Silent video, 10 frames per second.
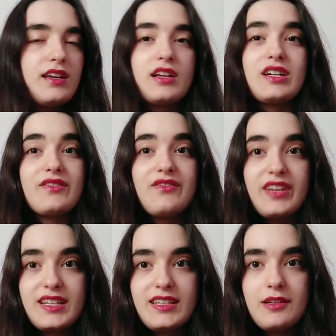
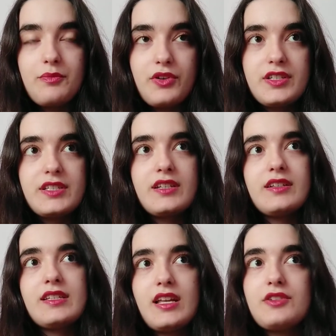convicted person
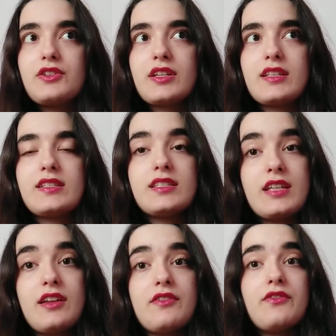centric
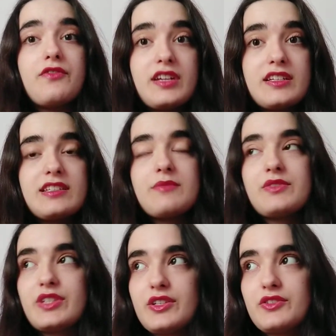instead of victim
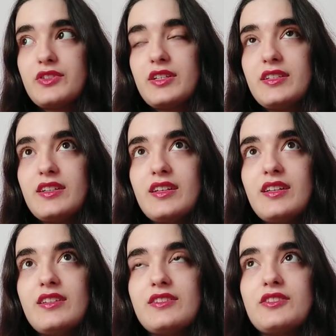centered.
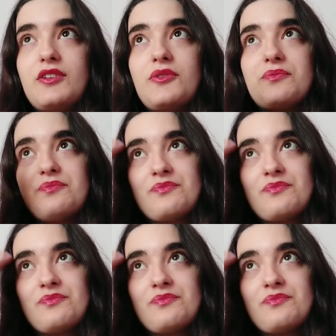So